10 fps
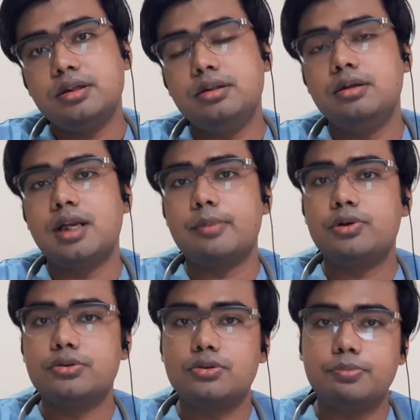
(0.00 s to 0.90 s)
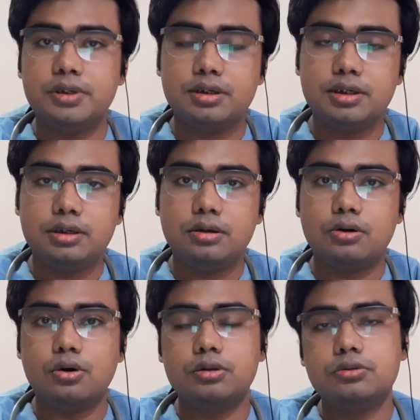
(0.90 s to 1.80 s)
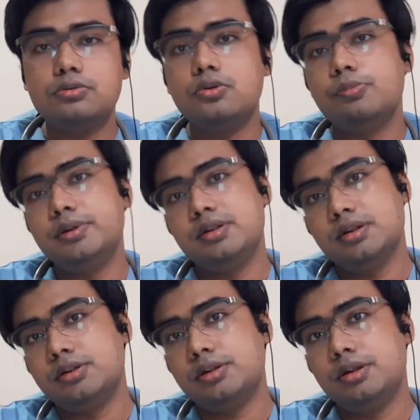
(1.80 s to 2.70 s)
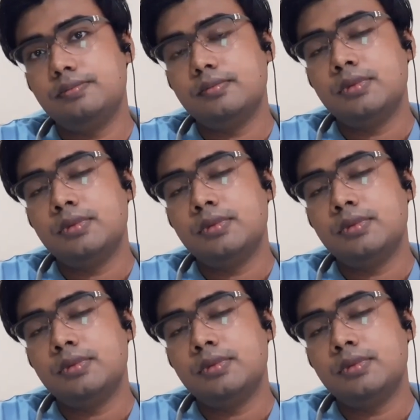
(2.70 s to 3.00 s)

either laparoscopically or through open surgery.